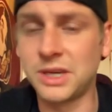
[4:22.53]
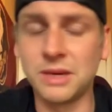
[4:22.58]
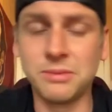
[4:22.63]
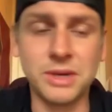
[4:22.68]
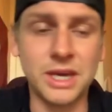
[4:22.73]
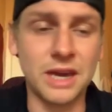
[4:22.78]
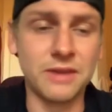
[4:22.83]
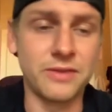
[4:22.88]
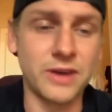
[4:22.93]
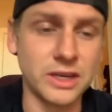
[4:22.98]
Give
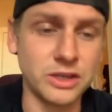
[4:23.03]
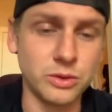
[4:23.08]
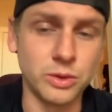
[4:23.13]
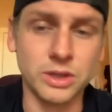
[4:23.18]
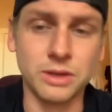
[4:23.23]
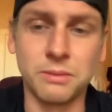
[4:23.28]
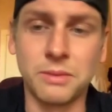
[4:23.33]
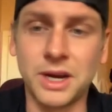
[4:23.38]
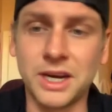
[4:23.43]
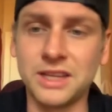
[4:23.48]
me F I U on
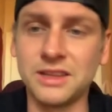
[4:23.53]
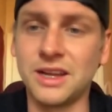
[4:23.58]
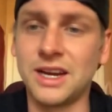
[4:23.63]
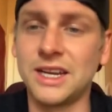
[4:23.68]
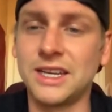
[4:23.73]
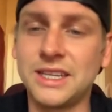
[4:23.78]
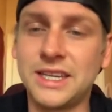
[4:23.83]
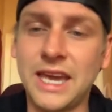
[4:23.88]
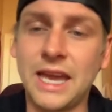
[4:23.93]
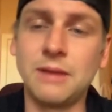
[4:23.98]
the money
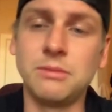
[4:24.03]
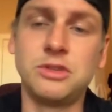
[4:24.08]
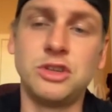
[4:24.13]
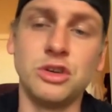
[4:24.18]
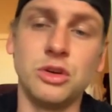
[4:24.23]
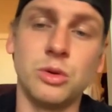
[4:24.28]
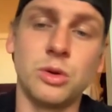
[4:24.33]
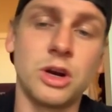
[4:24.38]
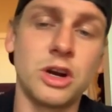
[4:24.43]
line. Game two,